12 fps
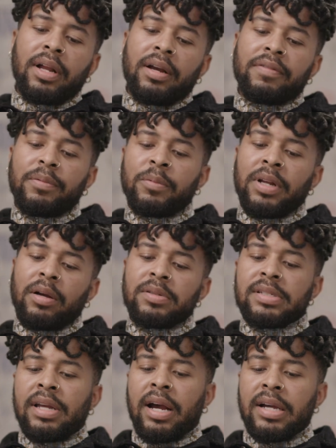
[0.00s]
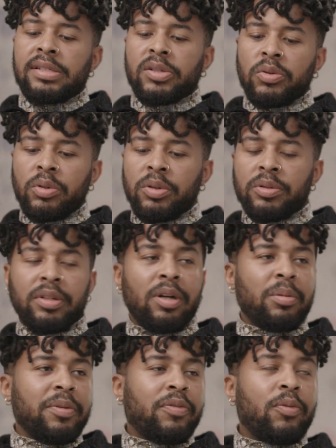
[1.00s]
I was in high school, you know,
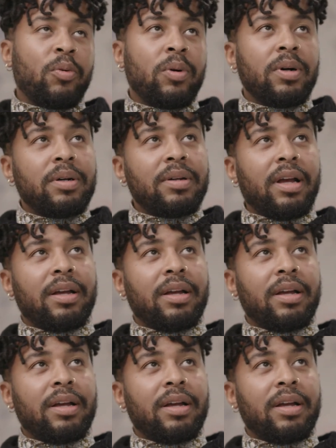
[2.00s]
before